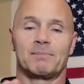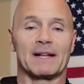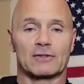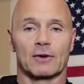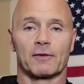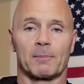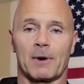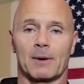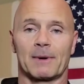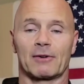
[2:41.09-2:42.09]
Bent over
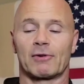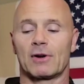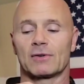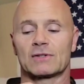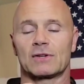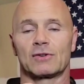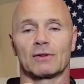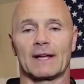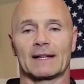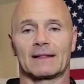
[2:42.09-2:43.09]
barbell rows, you're
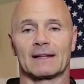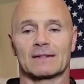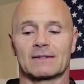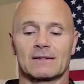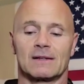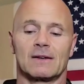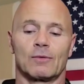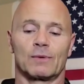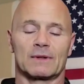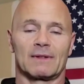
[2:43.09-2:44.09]
like this
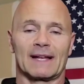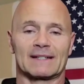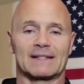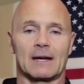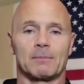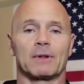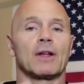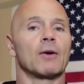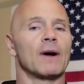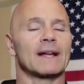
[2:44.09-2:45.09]
with the legs down below.